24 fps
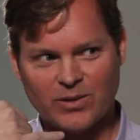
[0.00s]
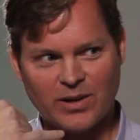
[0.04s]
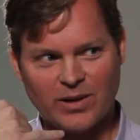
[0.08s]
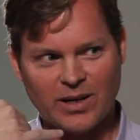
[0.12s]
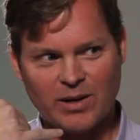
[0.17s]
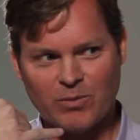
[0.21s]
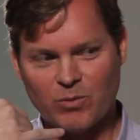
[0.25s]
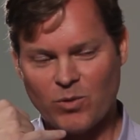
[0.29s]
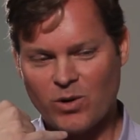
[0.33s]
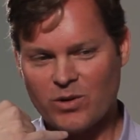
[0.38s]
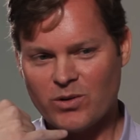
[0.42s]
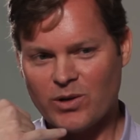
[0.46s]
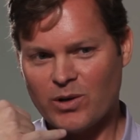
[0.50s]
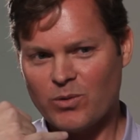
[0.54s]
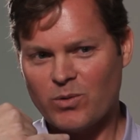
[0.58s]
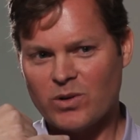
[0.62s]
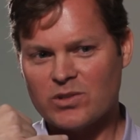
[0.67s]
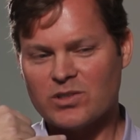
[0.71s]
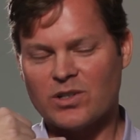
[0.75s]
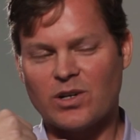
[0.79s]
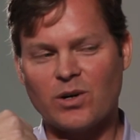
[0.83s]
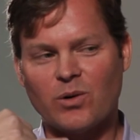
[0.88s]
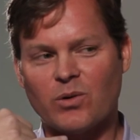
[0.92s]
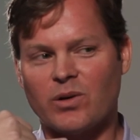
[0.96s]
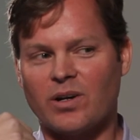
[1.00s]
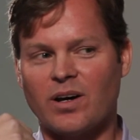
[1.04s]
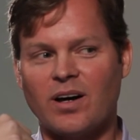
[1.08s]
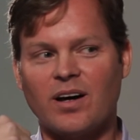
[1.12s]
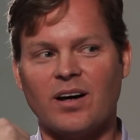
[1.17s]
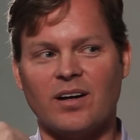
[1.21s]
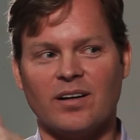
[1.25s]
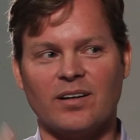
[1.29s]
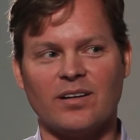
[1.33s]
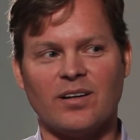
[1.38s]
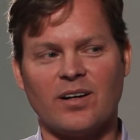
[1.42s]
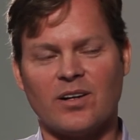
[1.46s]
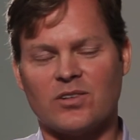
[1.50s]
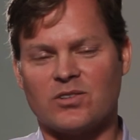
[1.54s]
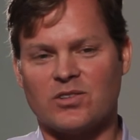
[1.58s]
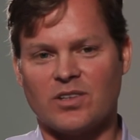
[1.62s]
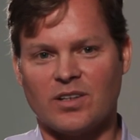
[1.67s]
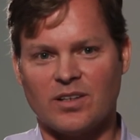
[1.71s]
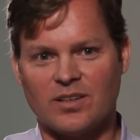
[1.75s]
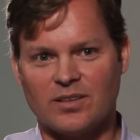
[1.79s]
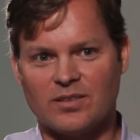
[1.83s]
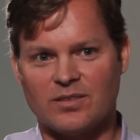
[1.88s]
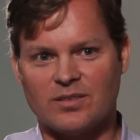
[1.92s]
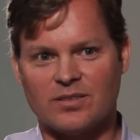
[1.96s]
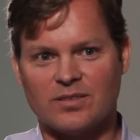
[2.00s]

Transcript: I'm wondering what's going on. And I said,